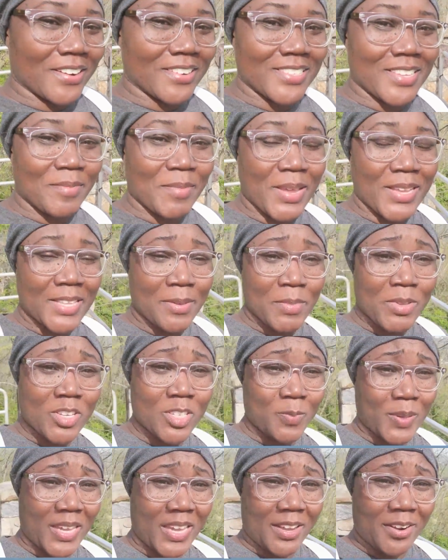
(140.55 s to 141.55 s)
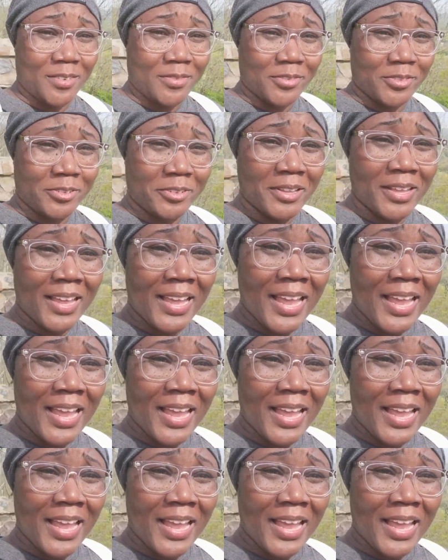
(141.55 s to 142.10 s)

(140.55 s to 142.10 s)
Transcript: So I'm like, just be careful.